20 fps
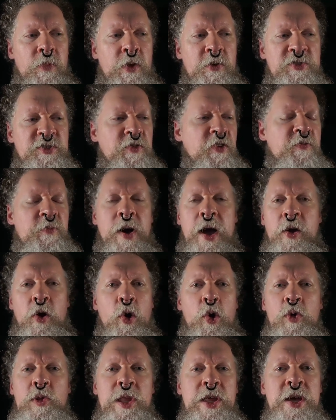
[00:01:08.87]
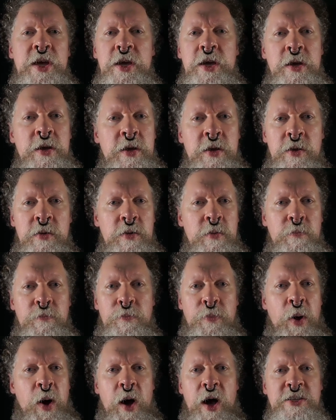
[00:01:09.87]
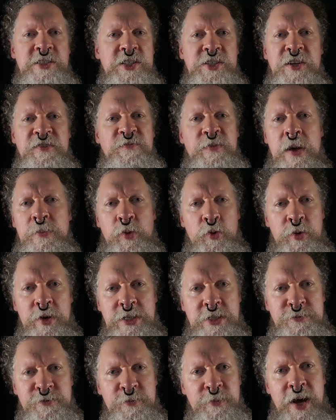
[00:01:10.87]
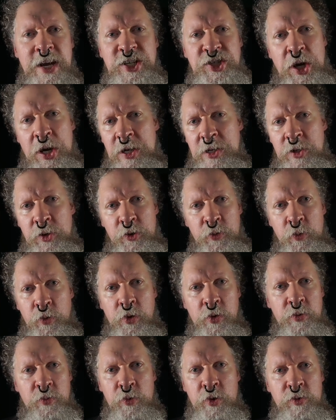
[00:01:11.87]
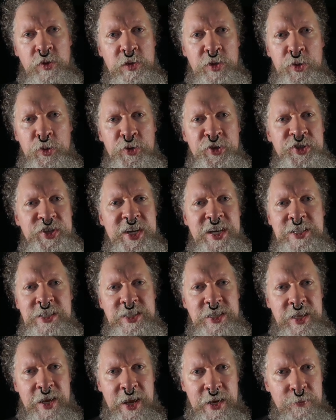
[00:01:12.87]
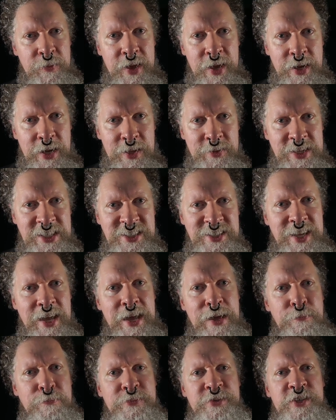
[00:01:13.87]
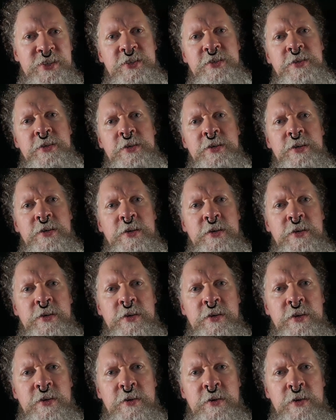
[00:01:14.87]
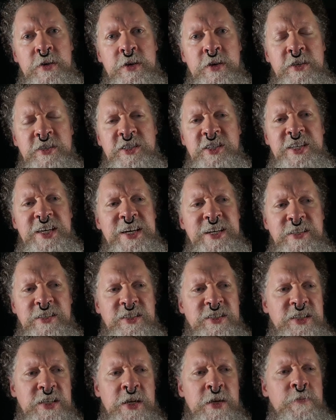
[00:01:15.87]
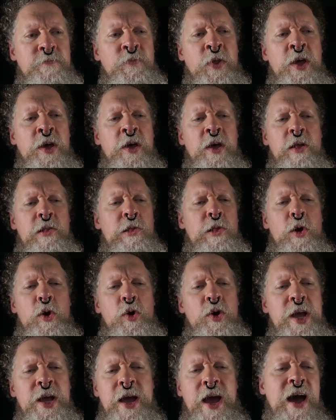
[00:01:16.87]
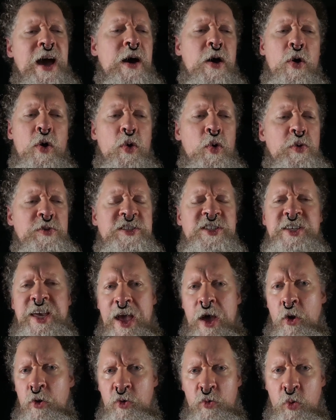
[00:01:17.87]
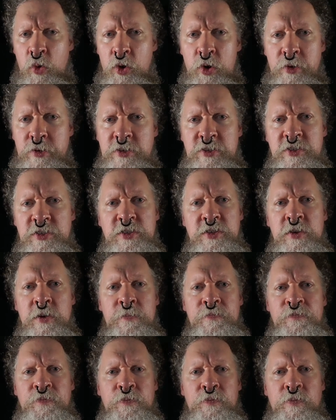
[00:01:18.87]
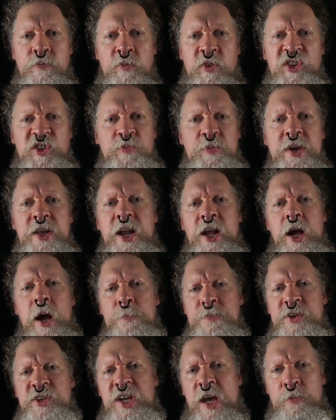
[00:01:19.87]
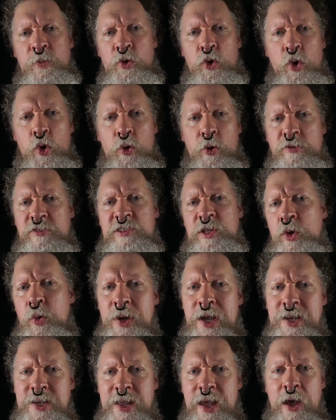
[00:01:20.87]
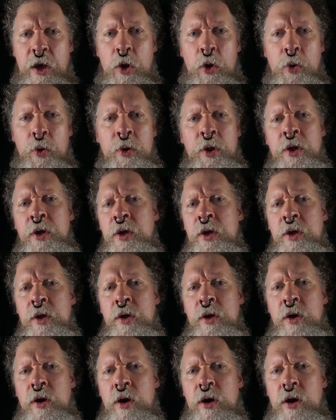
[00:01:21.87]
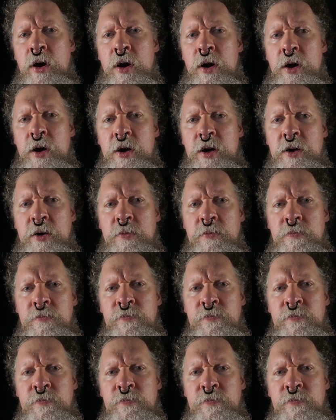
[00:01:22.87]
some of my only positive memories from my childhood were, were the little skits that I'd make on these tapes. Skits and learning how sound works, speeding up the tape recorder, slowing it down, uh,